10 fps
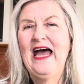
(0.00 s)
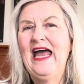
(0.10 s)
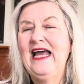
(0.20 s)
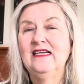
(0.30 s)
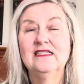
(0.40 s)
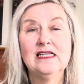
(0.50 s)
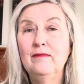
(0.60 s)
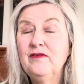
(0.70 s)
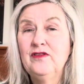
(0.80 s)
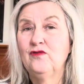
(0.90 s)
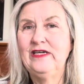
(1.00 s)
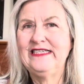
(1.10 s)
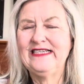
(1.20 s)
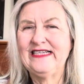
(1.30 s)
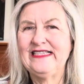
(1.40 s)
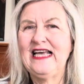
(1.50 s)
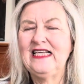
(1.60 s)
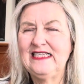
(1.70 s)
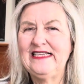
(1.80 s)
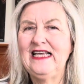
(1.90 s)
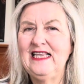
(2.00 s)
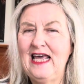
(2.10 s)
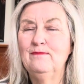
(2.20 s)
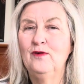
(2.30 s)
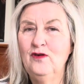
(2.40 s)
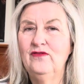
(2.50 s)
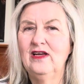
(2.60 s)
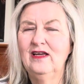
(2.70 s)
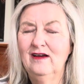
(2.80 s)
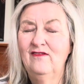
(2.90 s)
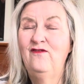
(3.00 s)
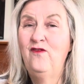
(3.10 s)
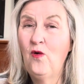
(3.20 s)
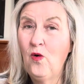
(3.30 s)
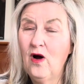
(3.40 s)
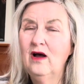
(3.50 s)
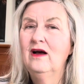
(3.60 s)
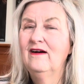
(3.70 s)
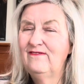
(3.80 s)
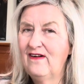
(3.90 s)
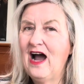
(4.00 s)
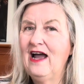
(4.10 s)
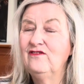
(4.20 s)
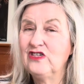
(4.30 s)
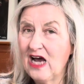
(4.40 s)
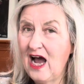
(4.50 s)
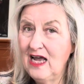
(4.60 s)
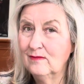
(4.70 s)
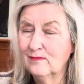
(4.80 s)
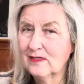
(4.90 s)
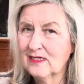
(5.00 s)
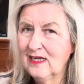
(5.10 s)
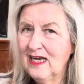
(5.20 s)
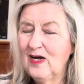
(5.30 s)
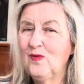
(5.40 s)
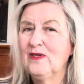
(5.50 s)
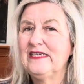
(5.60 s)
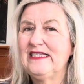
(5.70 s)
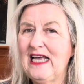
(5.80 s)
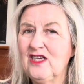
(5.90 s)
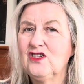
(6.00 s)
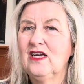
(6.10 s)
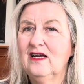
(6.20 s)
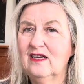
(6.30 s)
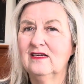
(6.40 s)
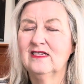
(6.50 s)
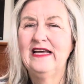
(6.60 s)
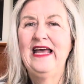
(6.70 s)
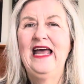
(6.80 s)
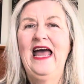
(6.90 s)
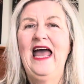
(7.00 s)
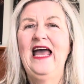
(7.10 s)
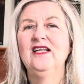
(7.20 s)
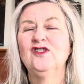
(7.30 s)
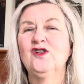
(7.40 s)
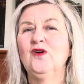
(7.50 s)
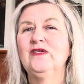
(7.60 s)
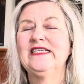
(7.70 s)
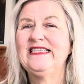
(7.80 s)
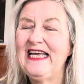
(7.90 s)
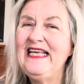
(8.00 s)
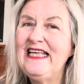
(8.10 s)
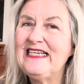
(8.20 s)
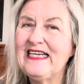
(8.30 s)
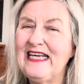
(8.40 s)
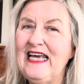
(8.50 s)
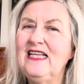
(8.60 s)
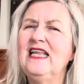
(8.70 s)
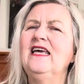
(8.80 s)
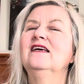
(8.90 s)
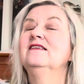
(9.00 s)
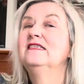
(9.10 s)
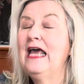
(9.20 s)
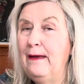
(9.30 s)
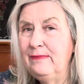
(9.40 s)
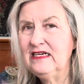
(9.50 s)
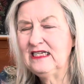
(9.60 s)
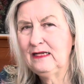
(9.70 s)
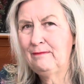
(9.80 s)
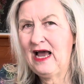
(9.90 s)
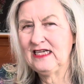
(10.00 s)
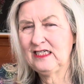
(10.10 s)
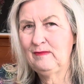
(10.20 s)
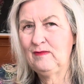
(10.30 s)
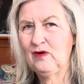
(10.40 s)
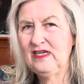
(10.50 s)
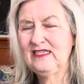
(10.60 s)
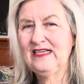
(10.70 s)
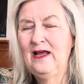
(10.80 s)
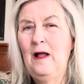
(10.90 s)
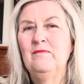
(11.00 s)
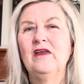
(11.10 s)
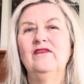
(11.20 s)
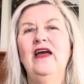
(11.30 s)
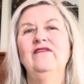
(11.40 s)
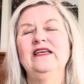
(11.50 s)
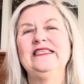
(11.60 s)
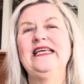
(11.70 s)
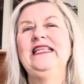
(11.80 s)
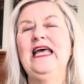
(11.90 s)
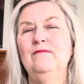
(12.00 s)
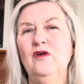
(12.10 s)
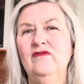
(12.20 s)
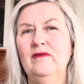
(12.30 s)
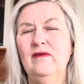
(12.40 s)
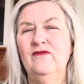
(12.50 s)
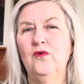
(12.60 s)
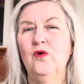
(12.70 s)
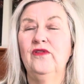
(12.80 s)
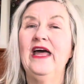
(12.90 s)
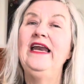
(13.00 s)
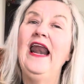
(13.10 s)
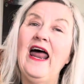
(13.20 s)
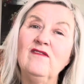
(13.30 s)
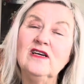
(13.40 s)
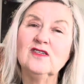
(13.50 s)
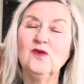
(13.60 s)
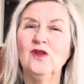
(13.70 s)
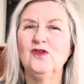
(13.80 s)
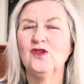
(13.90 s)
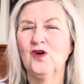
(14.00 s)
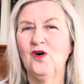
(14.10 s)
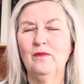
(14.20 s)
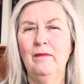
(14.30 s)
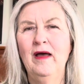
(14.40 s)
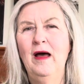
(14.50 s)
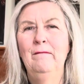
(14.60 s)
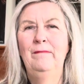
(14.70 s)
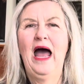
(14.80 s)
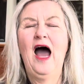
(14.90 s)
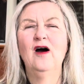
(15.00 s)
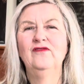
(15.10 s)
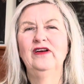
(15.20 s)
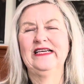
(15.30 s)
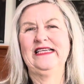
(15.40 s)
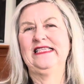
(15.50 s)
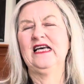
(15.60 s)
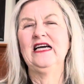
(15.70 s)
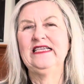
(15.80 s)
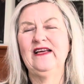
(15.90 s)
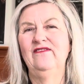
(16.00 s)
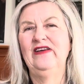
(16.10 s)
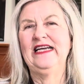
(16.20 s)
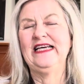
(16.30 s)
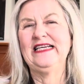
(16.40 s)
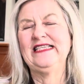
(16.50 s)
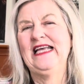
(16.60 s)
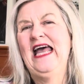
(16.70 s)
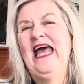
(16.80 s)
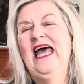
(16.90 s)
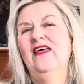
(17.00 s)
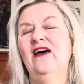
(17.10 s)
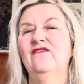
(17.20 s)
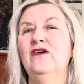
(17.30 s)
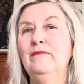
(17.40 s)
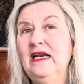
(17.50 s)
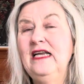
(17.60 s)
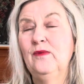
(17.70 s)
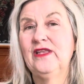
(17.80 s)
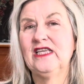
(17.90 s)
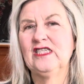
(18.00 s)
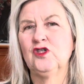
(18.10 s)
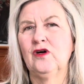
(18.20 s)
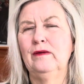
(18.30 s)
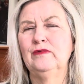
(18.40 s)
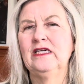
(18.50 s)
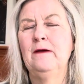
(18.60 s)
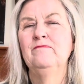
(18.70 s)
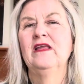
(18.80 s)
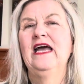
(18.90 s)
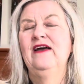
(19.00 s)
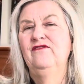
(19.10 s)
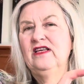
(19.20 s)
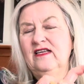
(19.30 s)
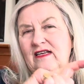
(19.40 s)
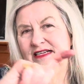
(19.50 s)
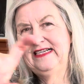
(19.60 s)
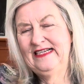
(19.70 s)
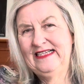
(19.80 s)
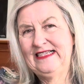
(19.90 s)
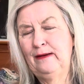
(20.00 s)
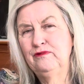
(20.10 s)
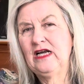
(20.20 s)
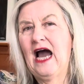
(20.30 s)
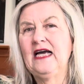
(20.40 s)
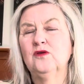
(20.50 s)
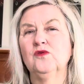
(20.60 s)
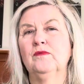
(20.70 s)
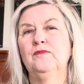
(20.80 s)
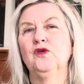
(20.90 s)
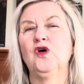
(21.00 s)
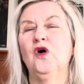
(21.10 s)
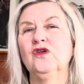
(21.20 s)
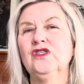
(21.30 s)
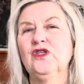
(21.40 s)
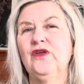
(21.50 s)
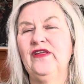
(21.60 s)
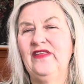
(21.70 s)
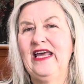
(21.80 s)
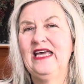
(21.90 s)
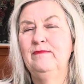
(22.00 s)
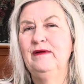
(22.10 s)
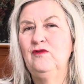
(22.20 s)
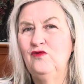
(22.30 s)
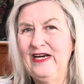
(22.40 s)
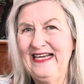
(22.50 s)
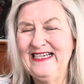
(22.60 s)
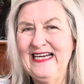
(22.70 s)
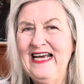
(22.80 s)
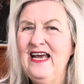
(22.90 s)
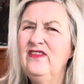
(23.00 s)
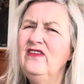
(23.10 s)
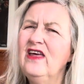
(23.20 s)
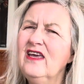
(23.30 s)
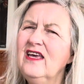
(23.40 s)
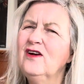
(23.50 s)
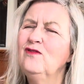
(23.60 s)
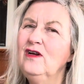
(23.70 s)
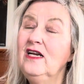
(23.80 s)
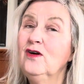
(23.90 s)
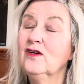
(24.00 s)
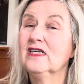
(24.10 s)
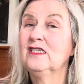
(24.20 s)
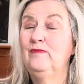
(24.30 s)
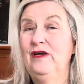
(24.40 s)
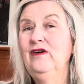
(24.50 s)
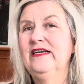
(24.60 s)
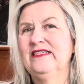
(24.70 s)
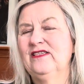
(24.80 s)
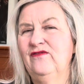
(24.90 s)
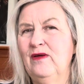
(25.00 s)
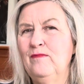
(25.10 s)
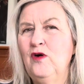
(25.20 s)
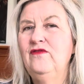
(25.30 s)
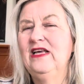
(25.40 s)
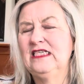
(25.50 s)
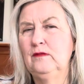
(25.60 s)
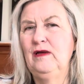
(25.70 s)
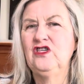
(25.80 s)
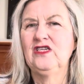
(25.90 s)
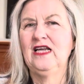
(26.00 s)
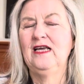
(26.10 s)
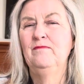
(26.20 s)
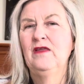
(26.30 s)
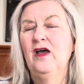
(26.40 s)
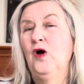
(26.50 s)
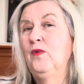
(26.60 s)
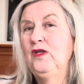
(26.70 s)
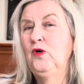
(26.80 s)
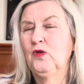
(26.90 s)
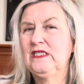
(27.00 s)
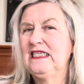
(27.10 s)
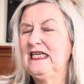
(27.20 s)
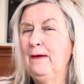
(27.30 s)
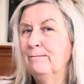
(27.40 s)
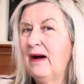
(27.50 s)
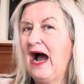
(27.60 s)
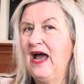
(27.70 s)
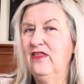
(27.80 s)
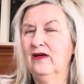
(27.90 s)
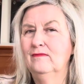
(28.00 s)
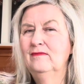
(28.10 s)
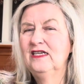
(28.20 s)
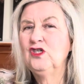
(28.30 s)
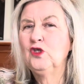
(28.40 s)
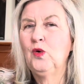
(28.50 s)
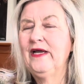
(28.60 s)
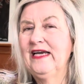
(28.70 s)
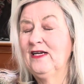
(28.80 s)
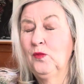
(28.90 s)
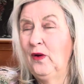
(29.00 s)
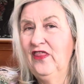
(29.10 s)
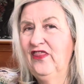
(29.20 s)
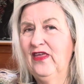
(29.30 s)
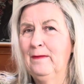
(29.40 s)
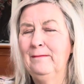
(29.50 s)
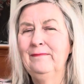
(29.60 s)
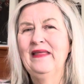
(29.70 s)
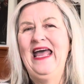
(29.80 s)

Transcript: And some of the residents had seen that movie 4-5 times. It was such a hit. And so to see that again, they can tap into the past memories of having seen that movie before. They love it, all those good, powerful, exciting feelings. They're familiar with the script. If the subtitles are put on so that they can be read, then they can get a really good experience of the movie, especially when you're sitting by them, enjoying it with them.